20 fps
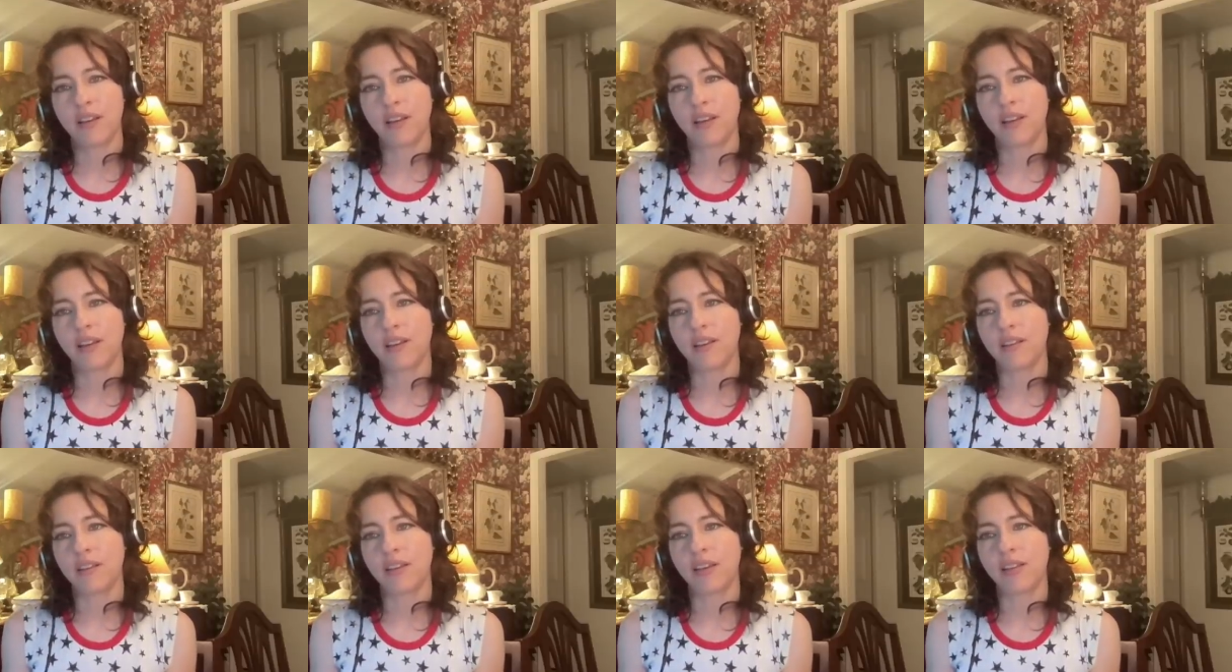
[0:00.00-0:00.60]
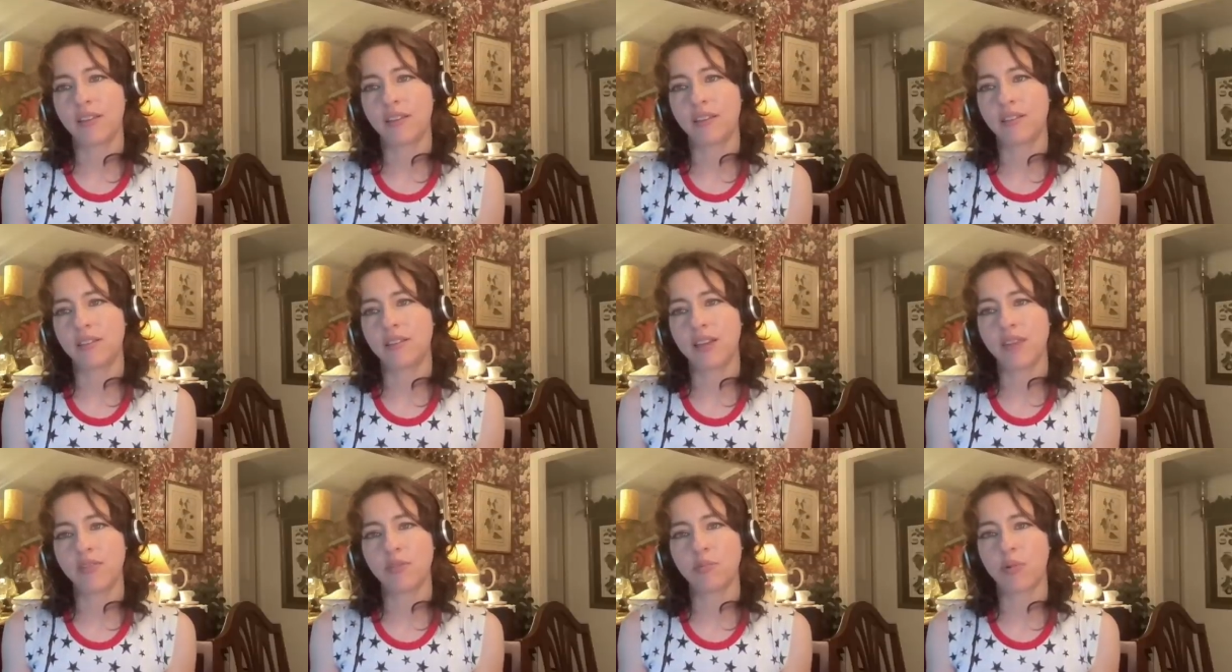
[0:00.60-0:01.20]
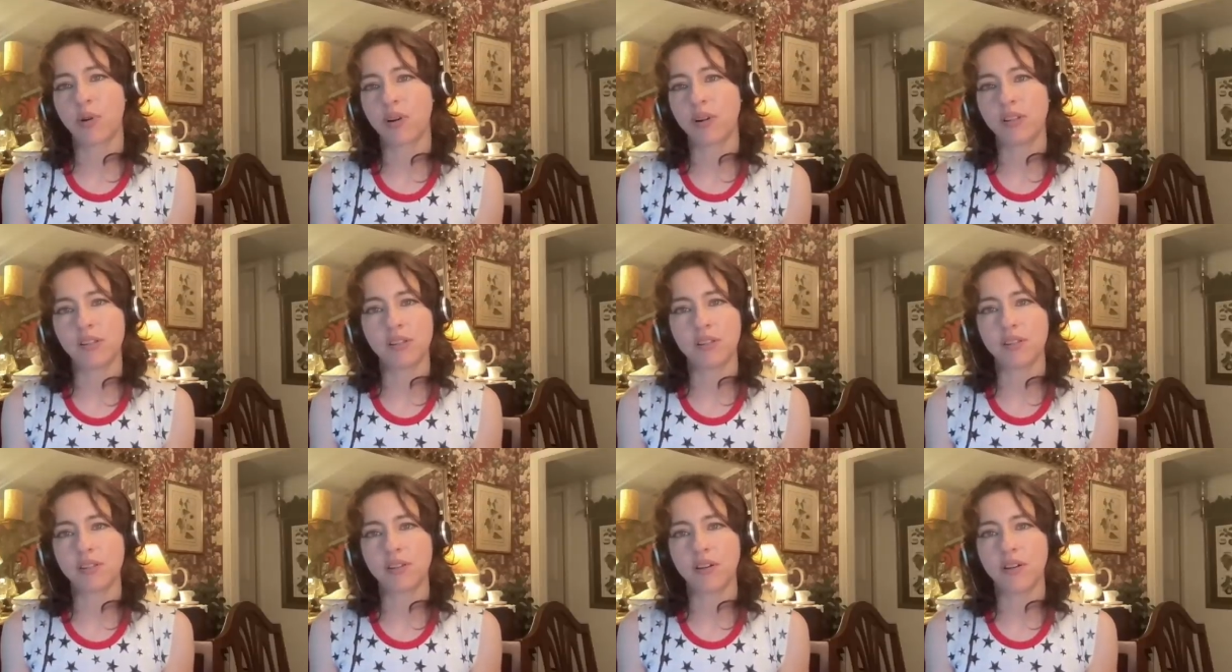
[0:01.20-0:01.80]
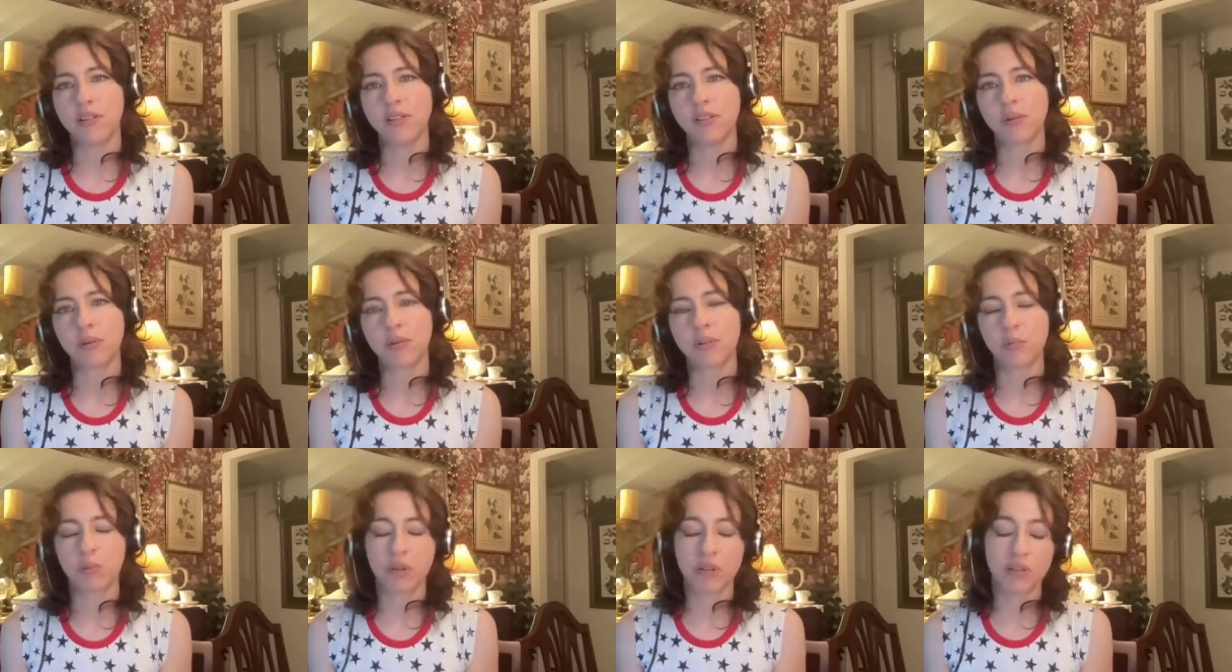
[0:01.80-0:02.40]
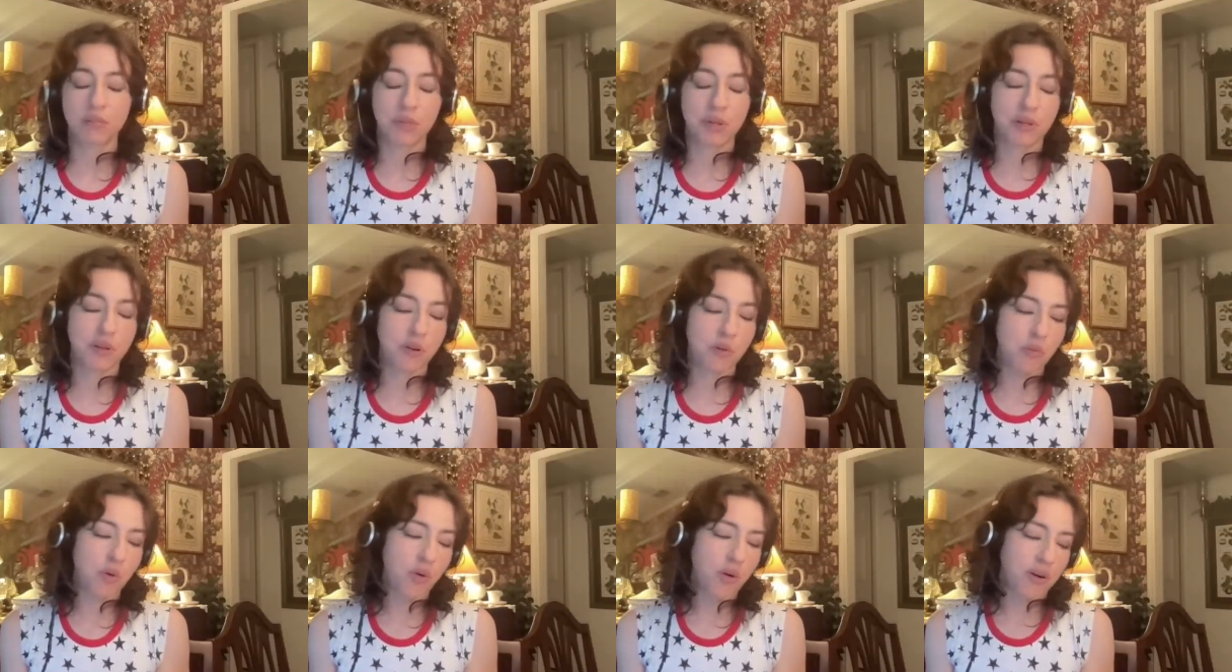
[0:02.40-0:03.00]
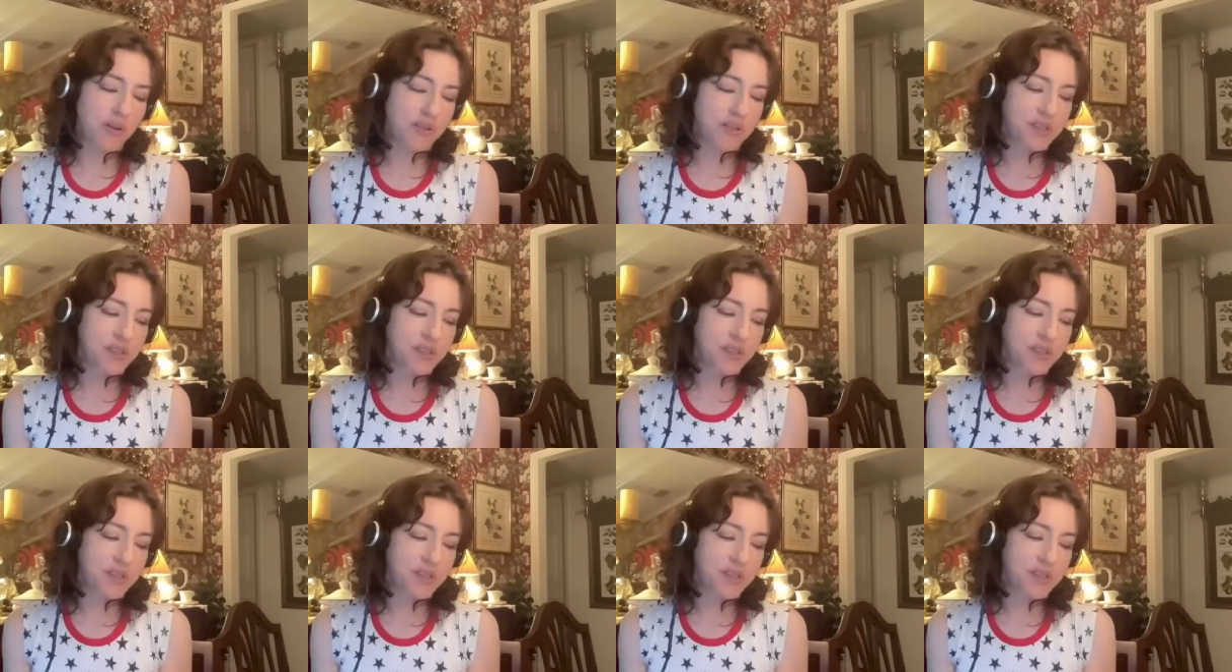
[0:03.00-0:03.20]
uh, at the after parties at these concerts, but but no more.